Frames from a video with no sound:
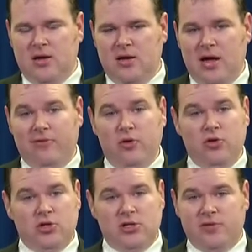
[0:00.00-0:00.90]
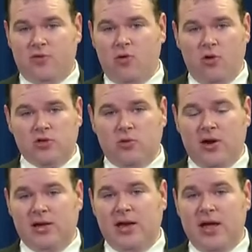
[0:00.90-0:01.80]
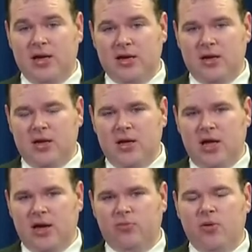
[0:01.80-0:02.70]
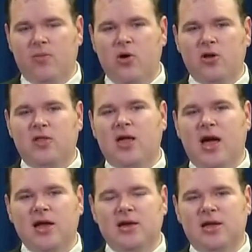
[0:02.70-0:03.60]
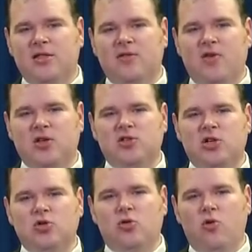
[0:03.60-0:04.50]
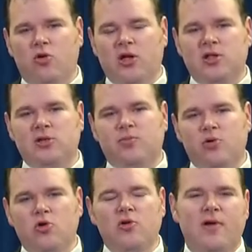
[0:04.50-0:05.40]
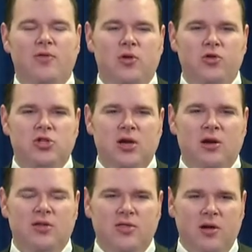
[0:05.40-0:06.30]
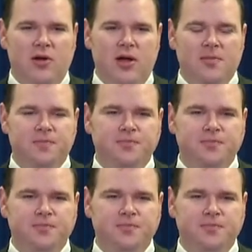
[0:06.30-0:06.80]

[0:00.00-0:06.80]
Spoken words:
Evolutionists, of course, were elated and promoted the idea that vestigial organs prove evolutionary theory.